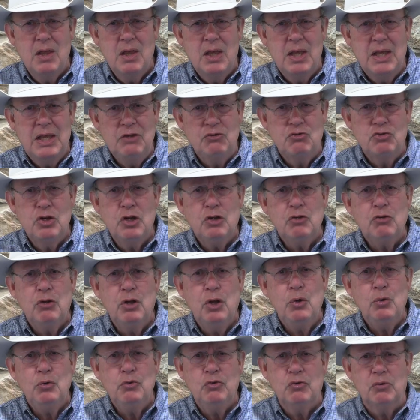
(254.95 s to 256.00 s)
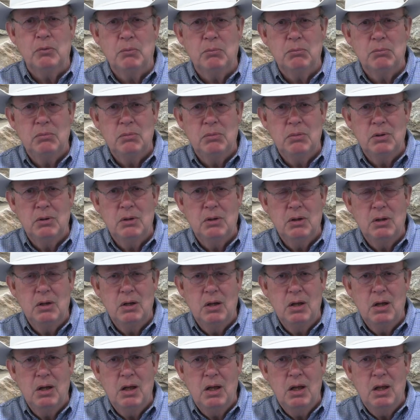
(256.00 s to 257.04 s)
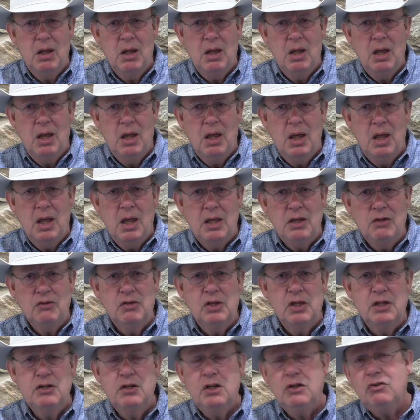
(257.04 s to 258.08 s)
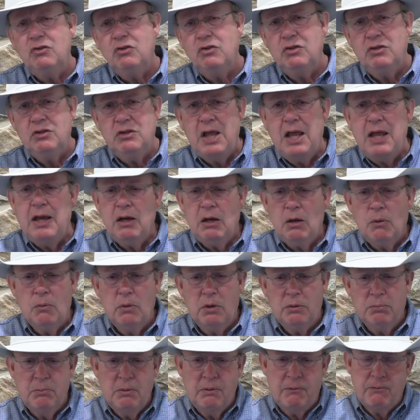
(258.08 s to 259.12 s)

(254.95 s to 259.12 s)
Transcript: He's just lonesome. He said, just stay here with me